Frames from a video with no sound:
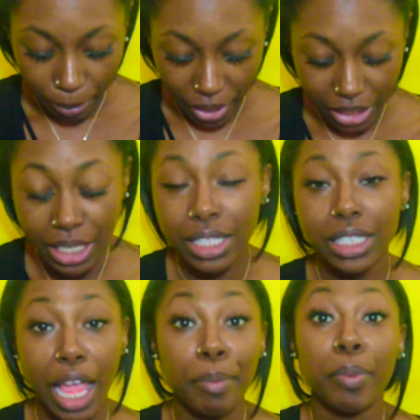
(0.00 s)
because he's
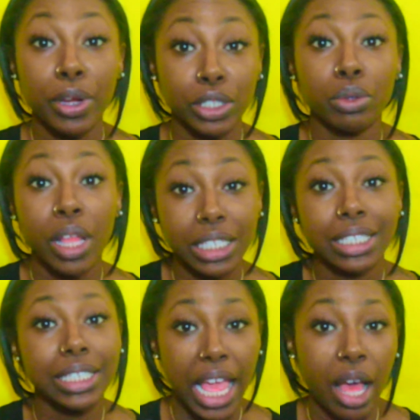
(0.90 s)
the type of person who
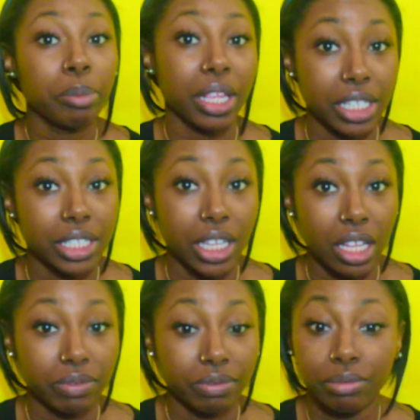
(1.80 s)
likes to downplay
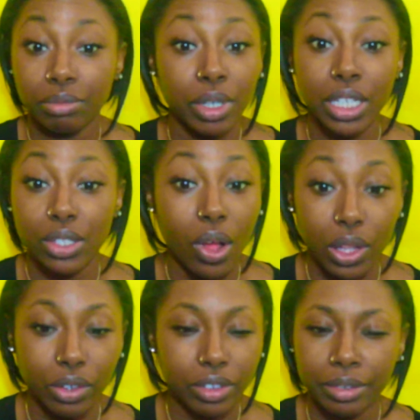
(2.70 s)
stuff when it's
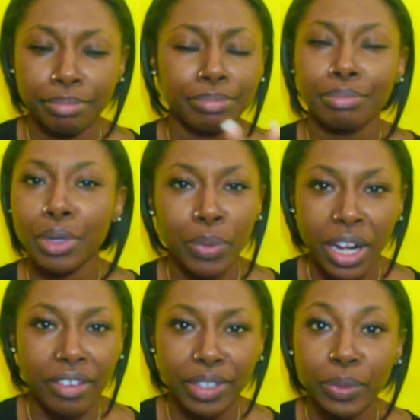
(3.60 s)
all over. But
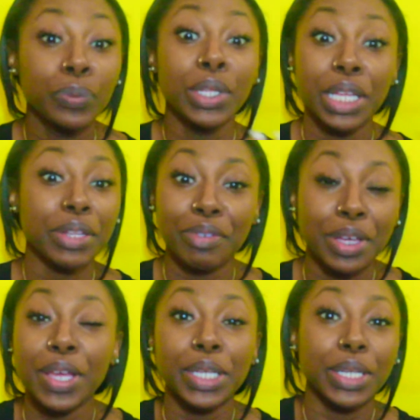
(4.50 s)
whatever, we ain't
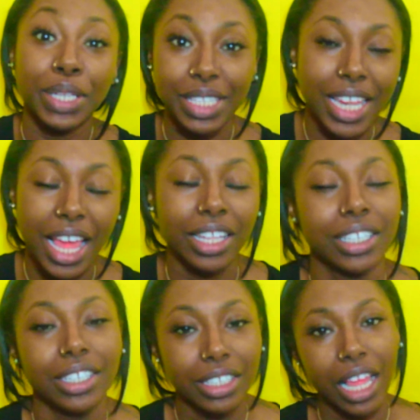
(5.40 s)
even gonna get into that.
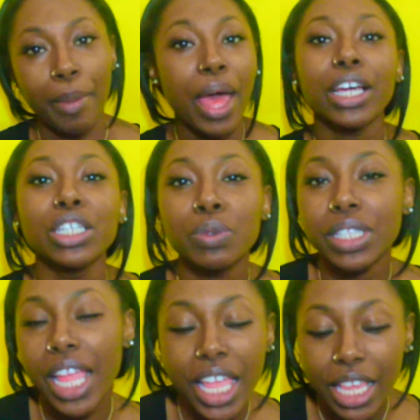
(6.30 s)
I'm not gonna
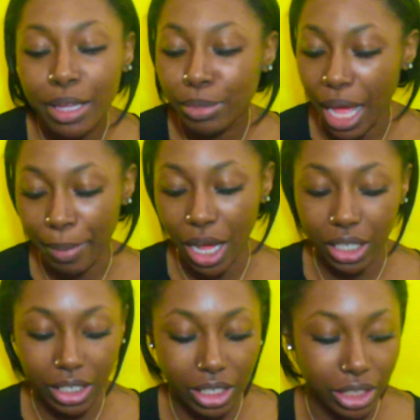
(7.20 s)
use names. I'm
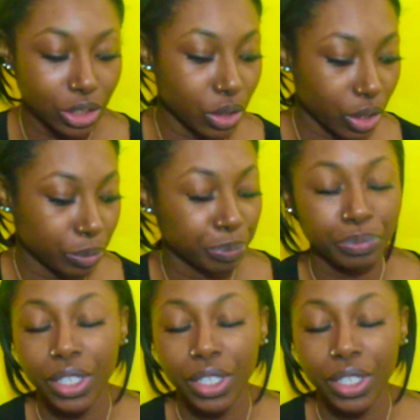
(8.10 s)
not gonna, you know,